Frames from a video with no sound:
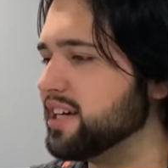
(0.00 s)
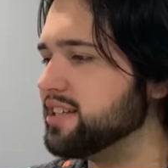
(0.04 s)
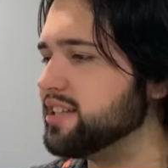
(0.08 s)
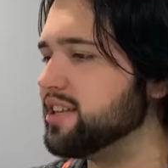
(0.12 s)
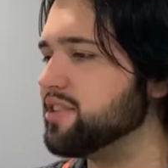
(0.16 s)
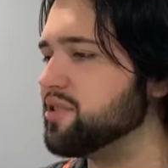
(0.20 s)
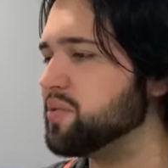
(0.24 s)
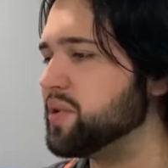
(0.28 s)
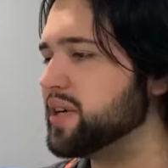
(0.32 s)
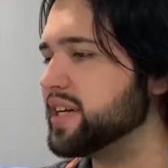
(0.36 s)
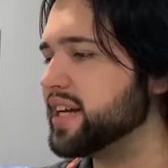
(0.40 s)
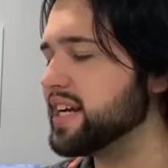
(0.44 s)
And
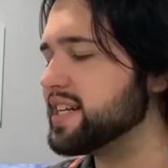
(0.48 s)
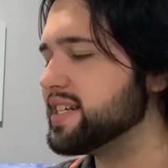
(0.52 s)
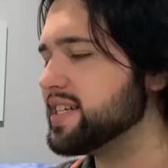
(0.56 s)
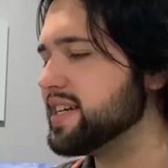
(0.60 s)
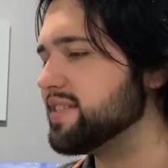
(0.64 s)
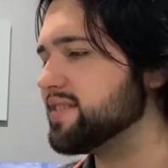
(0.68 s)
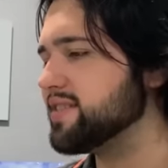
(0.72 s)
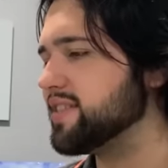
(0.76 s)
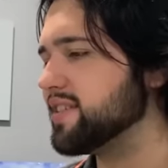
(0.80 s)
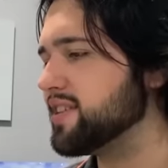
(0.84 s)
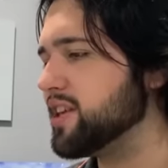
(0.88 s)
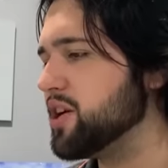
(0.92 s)
then the one I
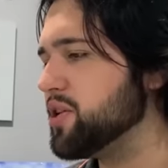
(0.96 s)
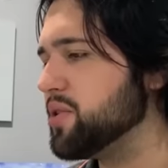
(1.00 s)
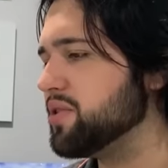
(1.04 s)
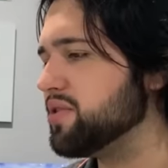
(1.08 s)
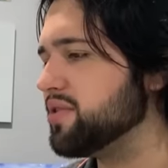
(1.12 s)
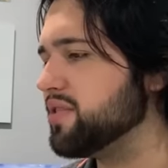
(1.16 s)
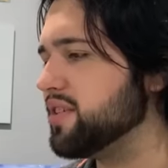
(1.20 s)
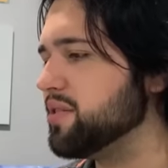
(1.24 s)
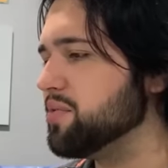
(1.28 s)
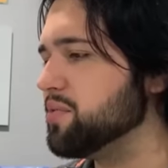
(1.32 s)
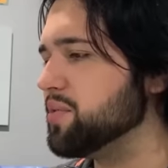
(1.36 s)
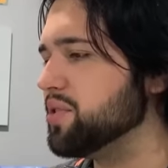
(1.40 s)
tested
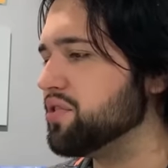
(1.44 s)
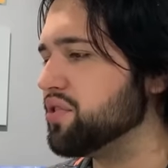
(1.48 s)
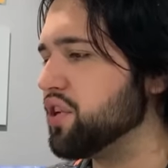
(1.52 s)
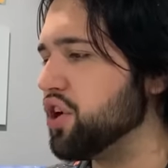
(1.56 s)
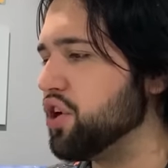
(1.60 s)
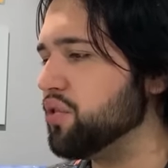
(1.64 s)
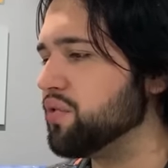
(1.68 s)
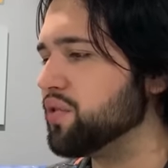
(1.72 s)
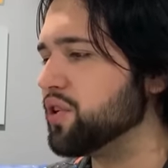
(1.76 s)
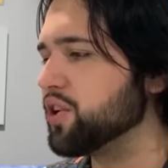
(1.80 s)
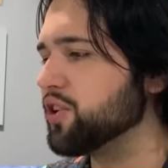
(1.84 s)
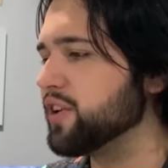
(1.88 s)
lowest in was
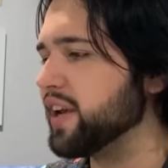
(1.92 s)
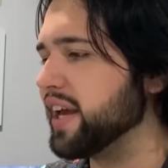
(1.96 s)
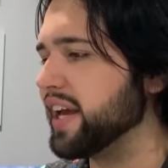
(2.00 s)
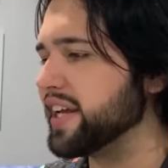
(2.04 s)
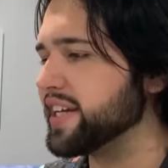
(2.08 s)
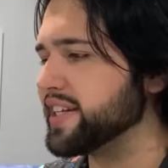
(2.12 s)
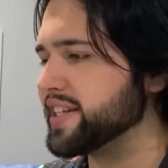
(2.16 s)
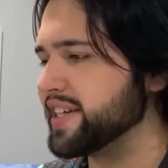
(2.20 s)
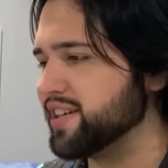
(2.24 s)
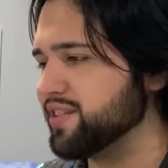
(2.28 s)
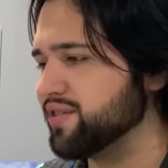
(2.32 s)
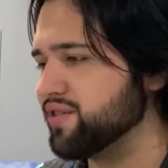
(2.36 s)
overt
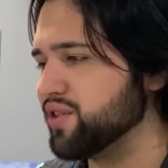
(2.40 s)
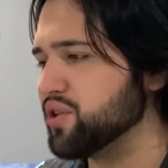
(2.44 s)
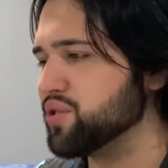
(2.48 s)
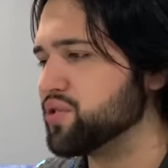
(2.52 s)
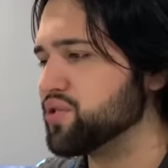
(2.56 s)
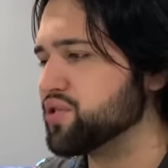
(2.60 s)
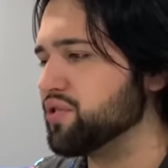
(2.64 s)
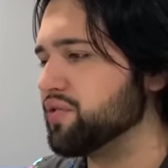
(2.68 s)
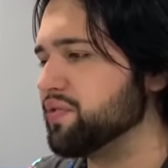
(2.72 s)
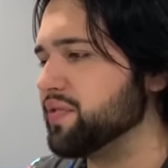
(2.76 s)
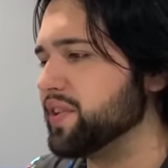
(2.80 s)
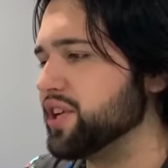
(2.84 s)

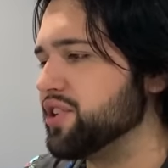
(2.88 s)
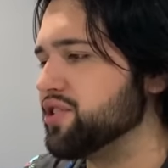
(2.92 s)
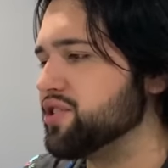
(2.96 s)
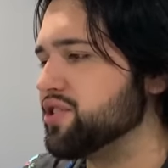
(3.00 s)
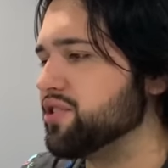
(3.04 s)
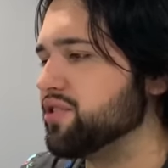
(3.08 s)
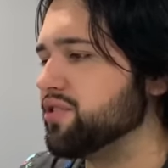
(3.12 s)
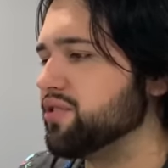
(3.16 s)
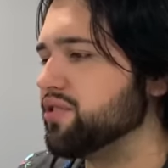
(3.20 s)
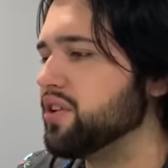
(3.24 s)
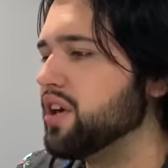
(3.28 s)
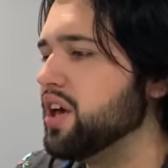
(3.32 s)
antisocial
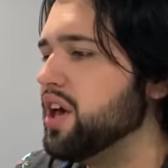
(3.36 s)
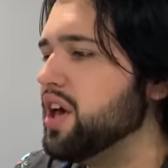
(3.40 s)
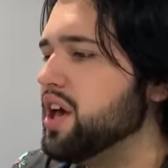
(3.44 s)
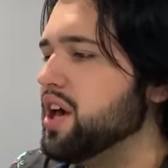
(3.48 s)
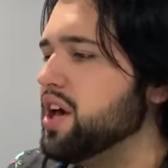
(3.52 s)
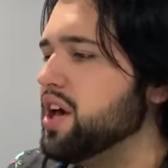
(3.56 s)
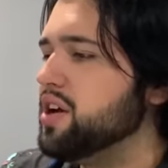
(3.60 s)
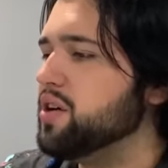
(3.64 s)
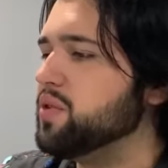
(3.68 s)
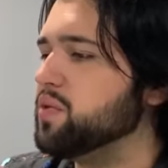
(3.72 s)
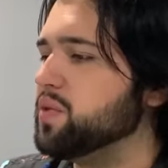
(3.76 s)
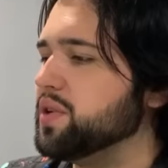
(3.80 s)
features,
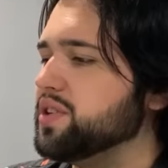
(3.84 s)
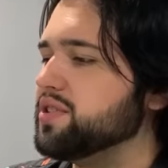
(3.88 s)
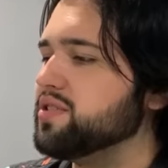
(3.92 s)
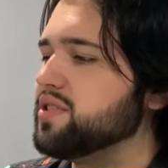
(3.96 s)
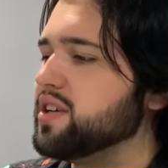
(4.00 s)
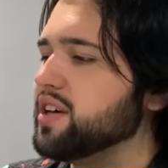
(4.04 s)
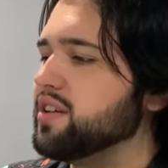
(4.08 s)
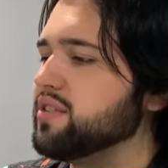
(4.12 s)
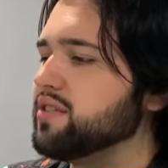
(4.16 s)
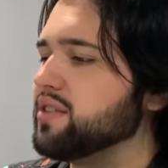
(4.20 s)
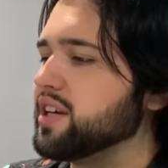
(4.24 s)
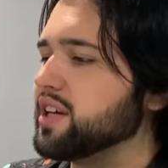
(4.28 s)
which
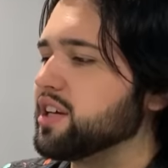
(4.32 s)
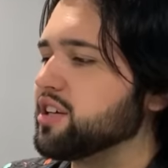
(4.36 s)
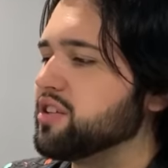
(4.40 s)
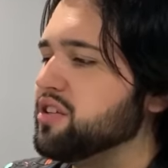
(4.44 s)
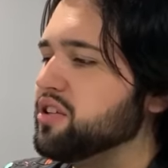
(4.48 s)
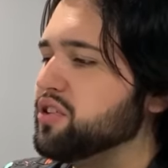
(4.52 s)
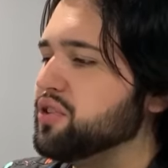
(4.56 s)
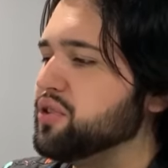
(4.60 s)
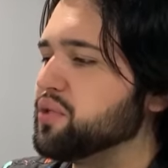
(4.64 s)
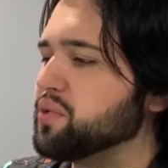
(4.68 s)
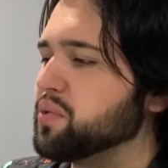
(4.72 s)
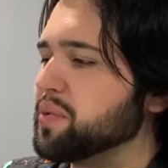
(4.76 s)
says
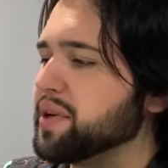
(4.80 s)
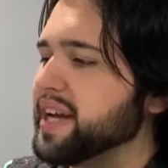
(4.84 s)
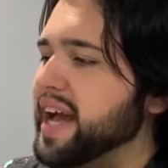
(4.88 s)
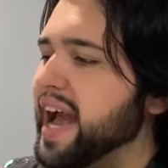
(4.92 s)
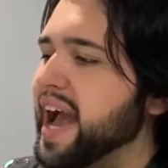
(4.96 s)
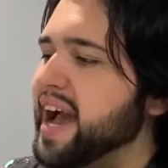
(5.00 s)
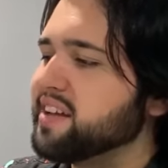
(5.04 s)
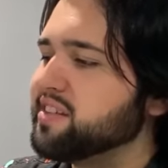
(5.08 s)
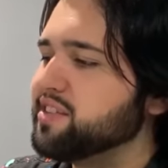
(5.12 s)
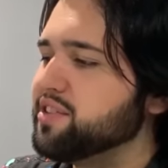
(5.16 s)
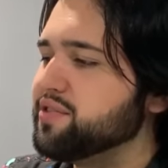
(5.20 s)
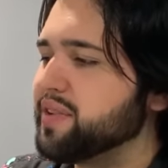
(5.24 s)
include
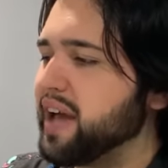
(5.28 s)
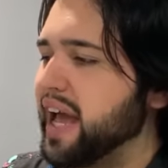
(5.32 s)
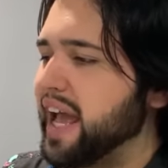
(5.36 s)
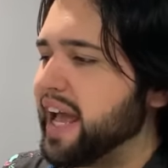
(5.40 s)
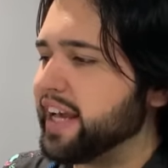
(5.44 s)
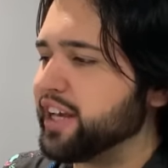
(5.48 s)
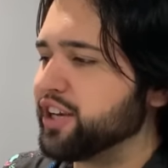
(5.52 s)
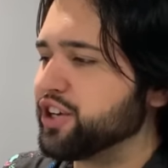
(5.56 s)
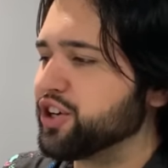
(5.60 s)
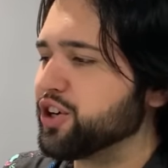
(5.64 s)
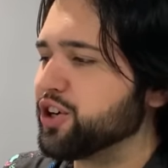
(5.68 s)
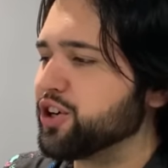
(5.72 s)
reactive
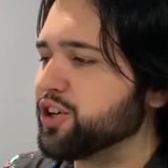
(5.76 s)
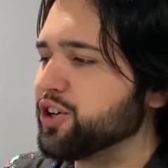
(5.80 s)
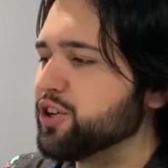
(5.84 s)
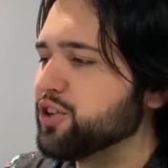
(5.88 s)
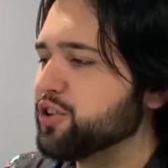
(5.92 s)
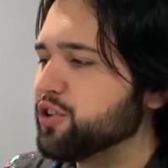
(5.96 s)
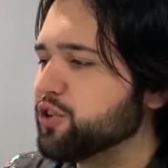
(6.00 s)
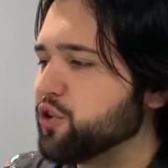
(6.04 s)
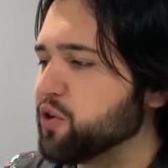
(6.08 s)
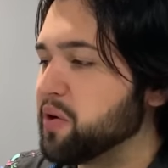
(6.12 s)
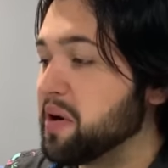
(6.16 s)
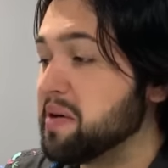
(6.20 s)
anger,
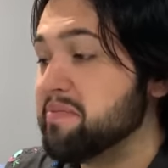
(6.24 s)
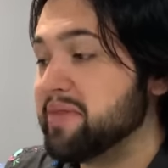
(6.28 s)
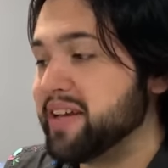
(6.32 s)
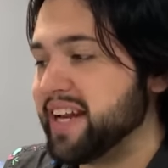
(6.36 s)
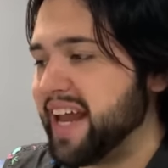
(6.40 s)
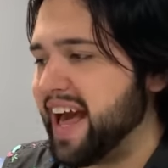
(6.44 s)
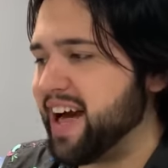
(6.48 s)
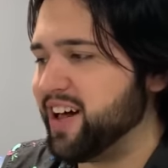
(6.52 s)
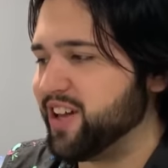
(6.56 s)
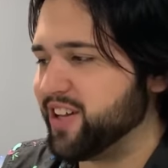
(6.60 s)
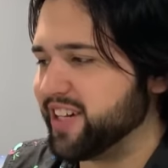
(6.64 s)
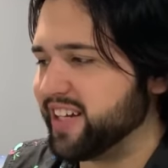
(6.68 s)

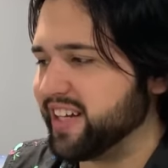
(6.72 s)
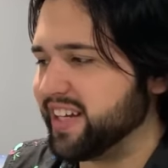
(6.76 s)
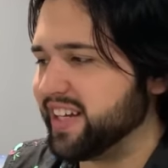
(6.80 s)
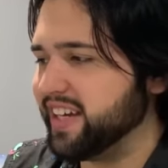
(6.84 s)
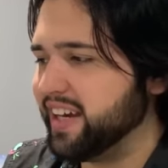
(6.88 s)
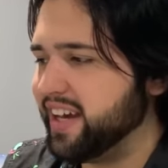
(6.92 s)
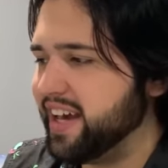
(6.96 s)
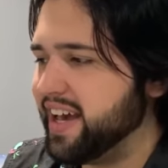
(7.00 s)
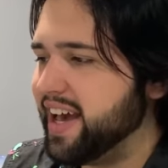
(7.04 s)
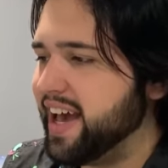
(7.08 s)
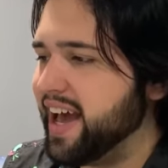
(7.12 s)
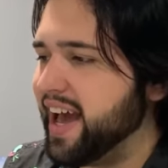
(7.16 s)
criminality,
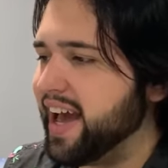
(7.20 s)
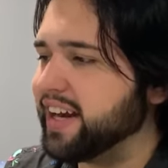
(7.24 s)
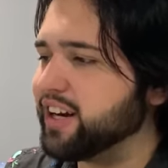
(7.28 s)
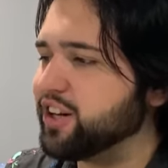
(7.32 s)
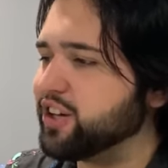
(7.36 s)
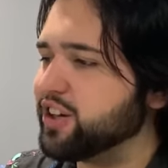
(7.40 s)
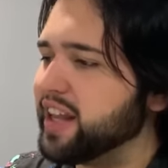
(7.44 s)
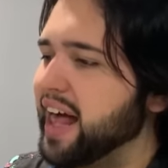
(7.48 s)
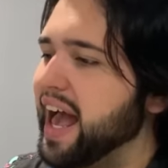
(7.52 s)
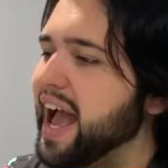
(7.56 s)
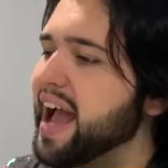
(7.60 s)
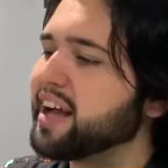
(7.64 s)
and
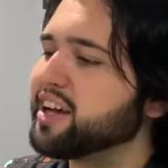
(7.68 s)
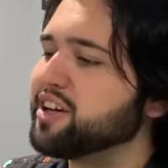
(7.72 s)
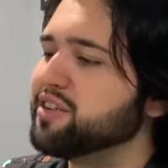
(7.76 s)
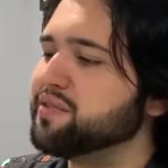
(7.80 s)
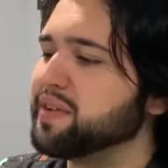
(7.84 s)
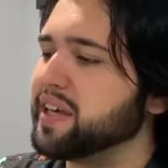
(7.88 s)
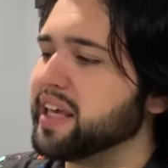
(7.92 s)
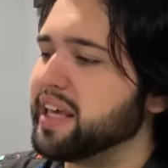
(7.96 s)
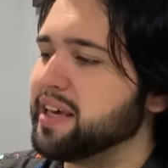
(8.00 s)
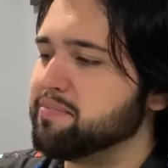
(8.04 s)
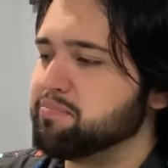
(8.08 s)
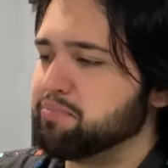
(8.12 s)
a lack
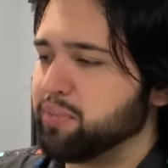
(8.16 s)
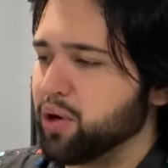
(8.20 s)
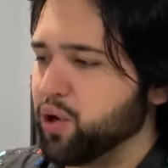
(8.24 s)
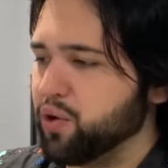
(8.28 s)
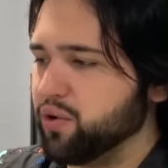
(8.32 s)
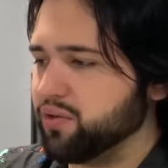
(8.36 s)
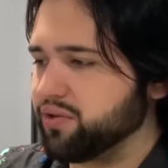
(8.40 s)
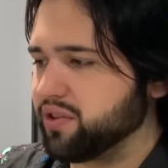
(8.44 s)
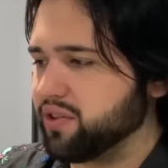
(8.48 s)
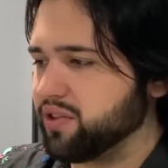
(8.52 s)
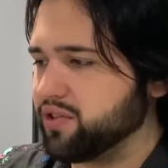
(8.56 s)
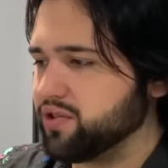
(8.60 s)
of
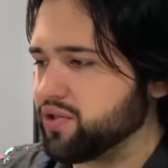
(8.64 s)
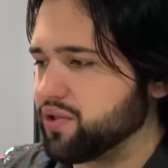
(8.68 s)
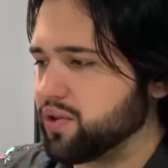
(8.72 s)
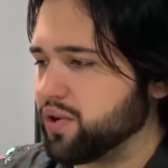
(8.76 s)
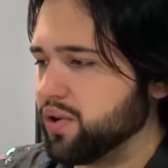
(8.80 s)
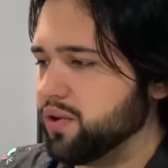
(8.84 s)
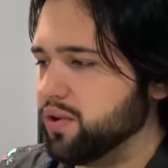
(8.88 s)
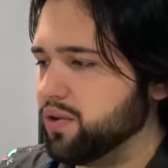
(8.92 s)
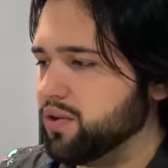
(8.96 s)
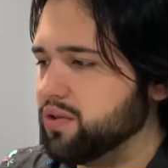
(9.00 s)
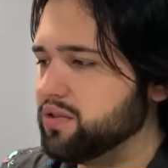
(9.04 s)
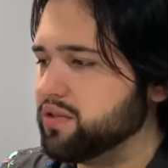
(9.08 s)
impulse
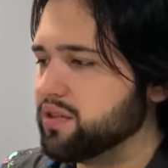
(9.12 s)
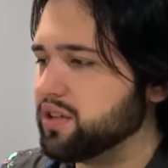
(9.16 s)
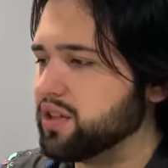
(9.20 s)
control.